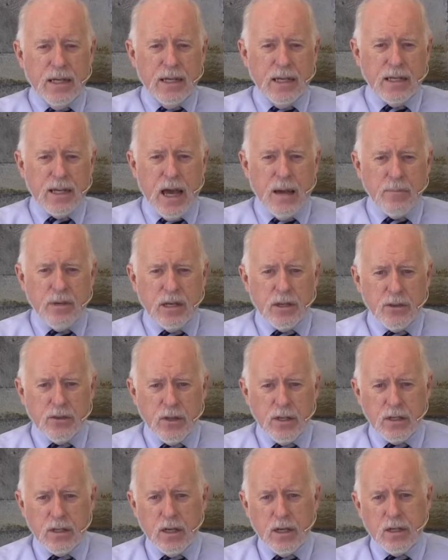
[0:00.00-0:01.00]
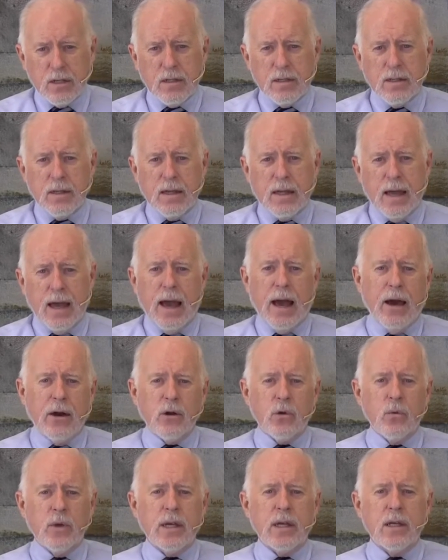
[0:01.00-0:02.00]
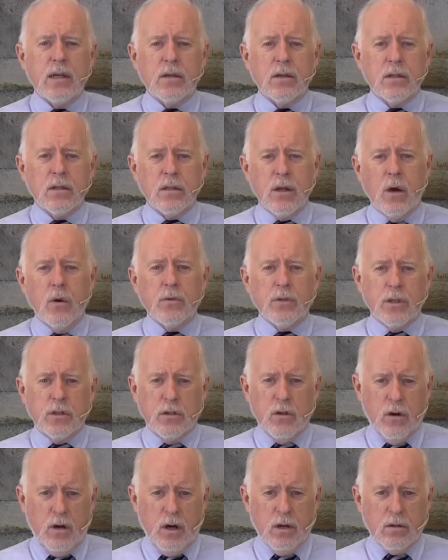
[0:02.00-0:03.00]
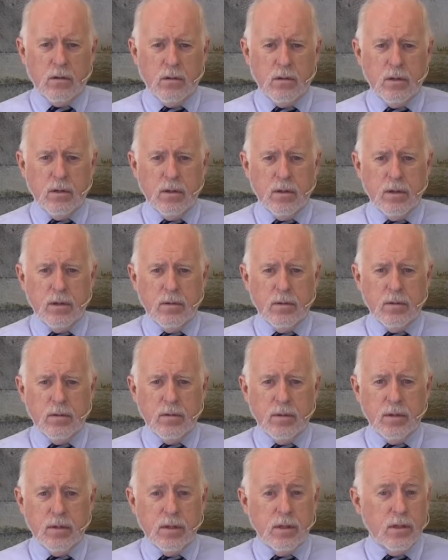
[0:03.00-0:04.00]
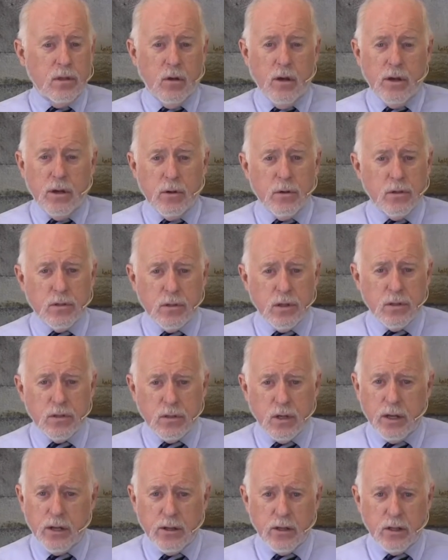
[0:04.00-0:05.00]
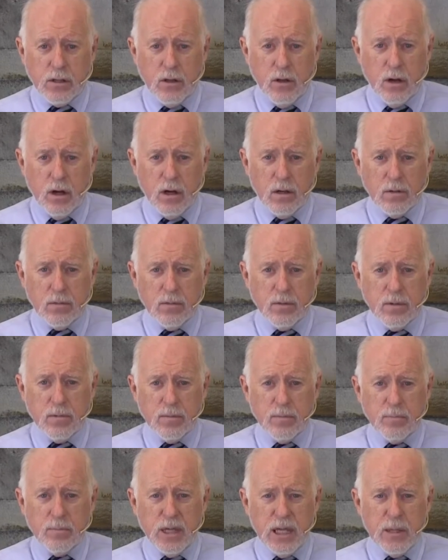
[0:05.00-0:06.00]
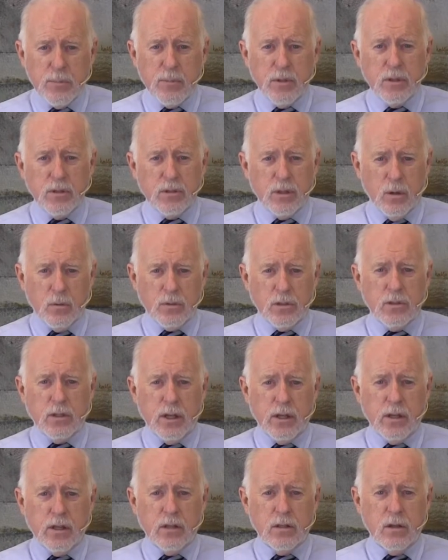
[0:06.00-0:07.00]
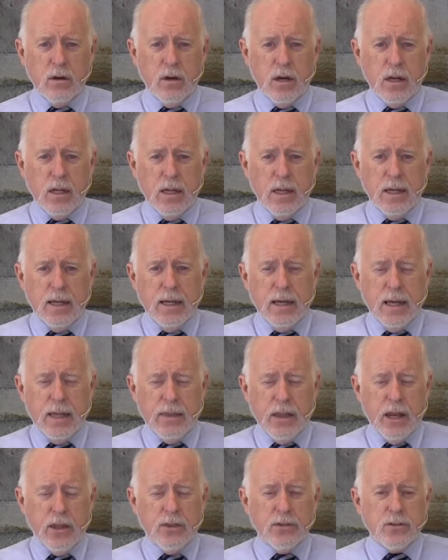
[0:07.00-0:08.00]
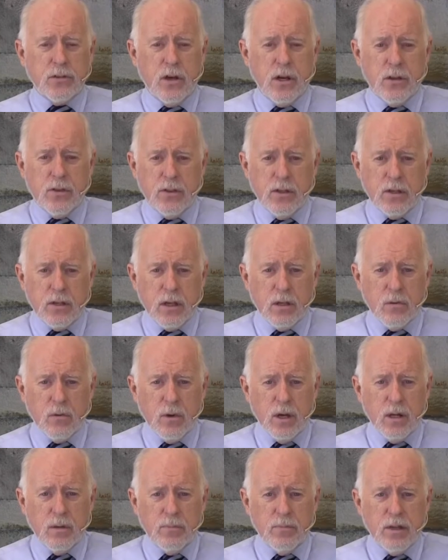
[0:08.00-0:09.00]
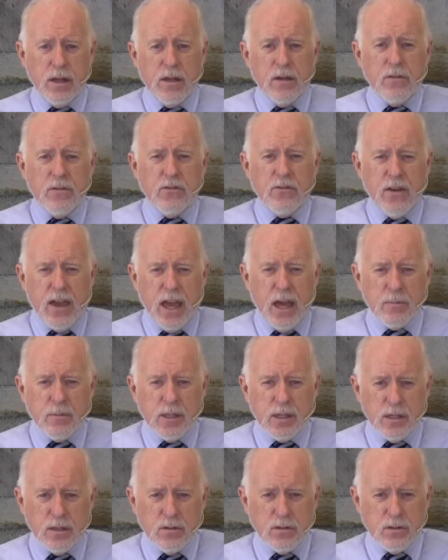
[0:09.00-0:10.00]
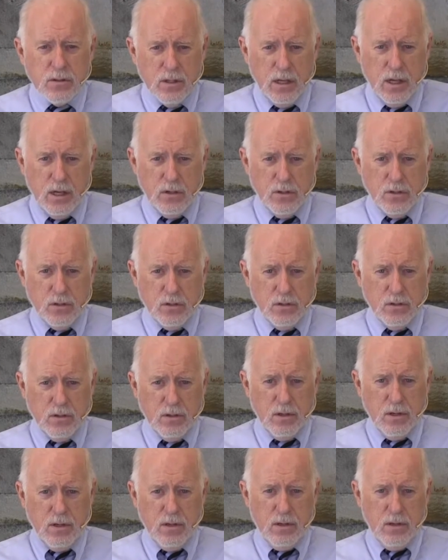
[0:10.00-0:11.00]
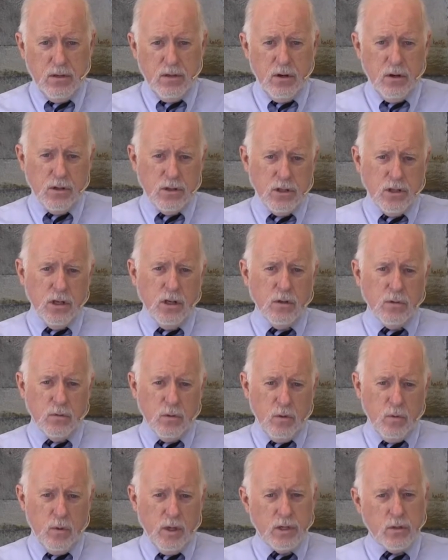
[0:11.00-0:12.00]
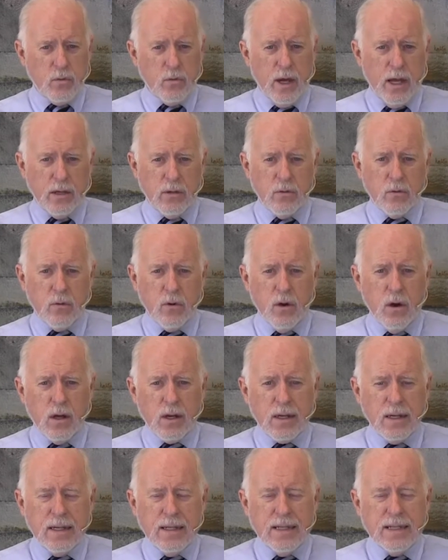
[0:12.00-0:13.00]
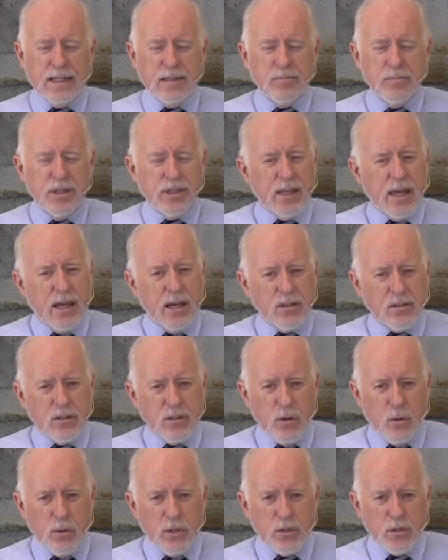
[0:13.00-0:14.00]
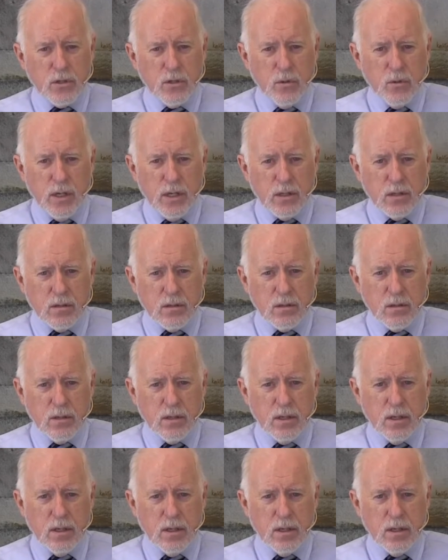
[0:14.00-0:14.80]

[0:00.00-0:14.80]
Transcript: It got me to thinking how do we know the law? Lawyers study the law, people don't study the law. And then I started thinking, well, families teach their children what's right and wrong, but that isn't always true either.